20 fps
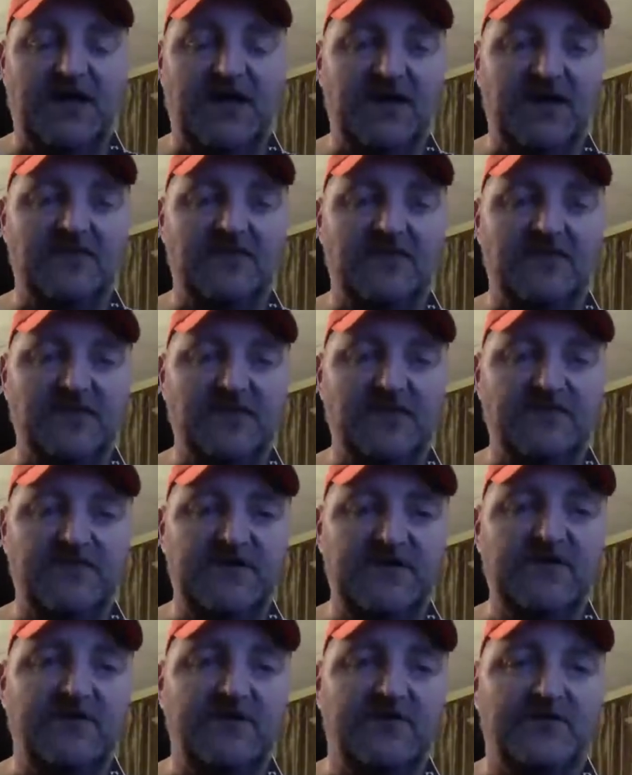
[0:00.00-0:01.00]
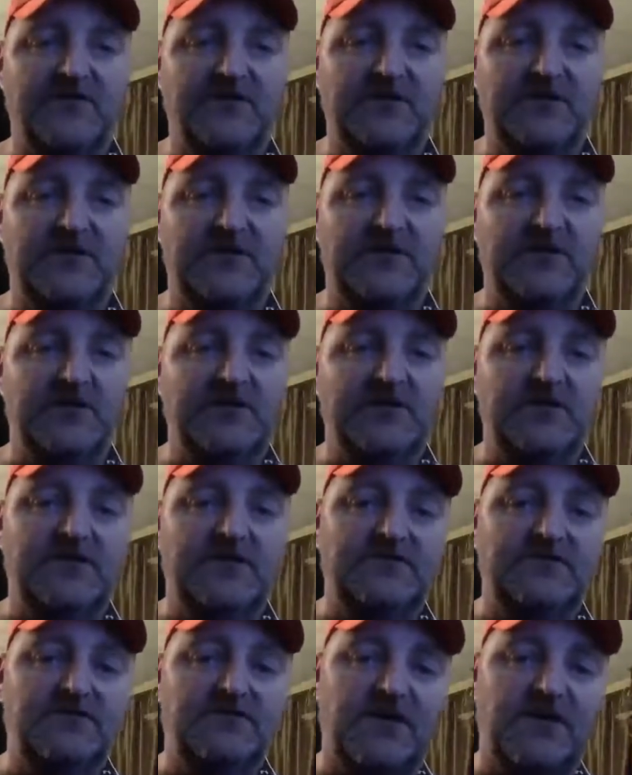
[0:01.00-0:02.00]
out in the field
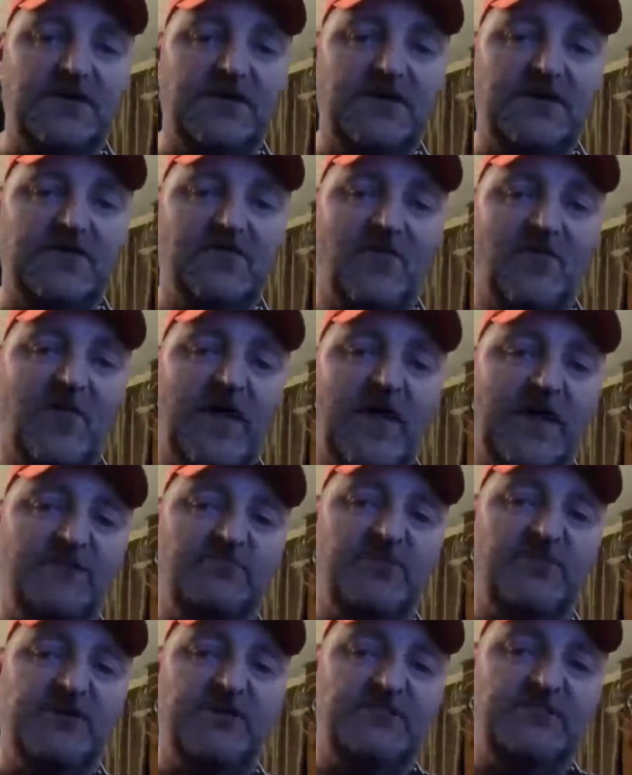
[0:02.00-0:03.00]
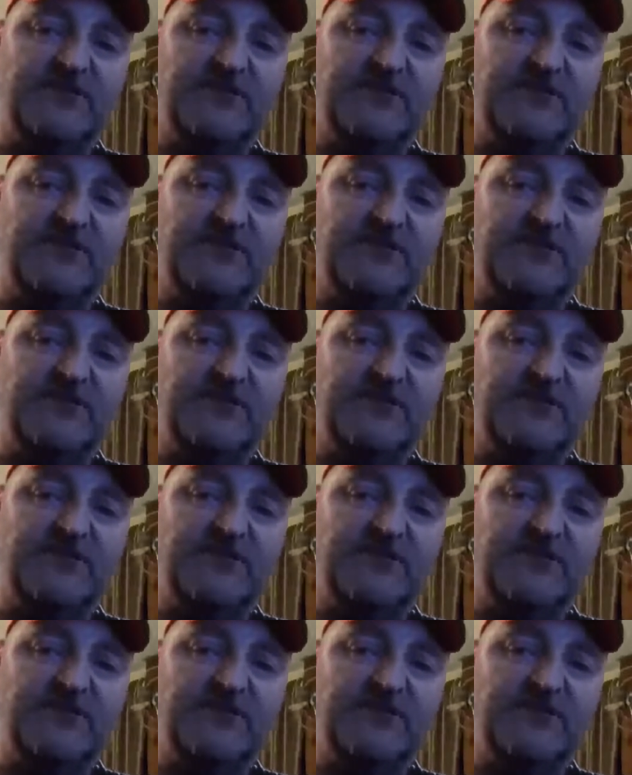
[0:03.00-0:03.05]
trying to get the last bit of